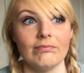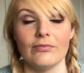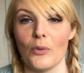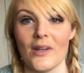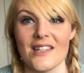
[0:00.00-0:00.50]

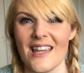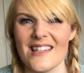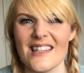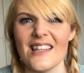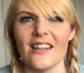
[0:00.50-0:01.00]

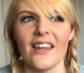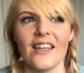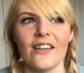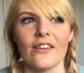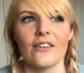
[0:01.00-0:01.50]
2018 I think,
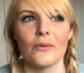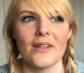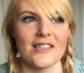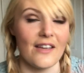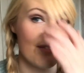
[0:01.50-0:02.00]

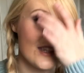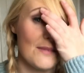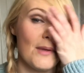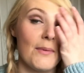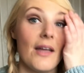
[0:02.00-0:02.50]
2017
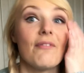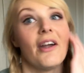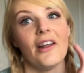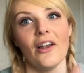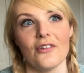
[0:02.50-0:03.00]
maybe, a
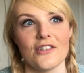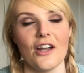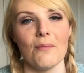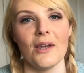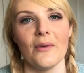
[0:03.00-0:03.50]
very long
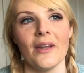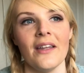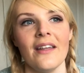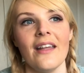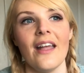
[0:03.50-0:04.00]
time anyway,
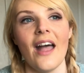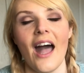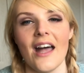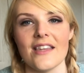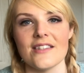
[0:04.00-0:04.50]

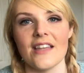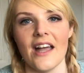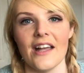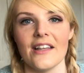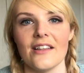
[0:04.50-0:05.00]
and
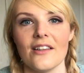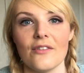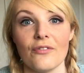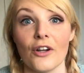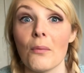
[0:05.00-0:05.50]

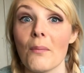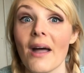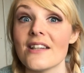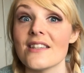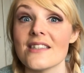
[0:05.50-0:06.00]
for coming
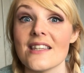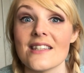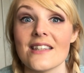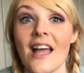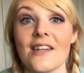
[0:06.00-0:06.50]
back to
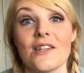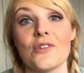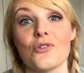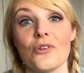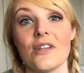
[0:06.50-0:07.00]
sit and
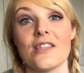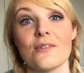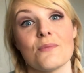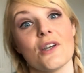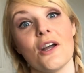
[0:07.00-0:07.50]
enjoy
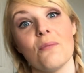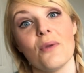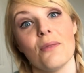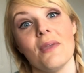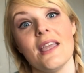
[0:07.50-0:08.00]
some time
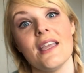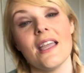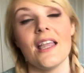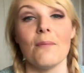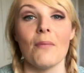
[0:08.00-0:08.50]
with me
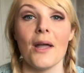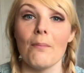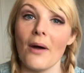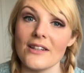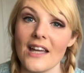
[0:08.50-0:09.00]
in my
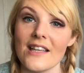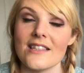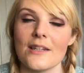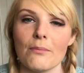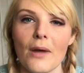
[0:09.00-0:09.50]
podcast
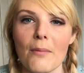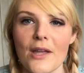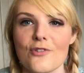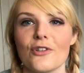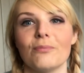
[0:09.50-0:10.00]
in my
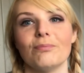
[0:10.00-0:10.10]
bedroom.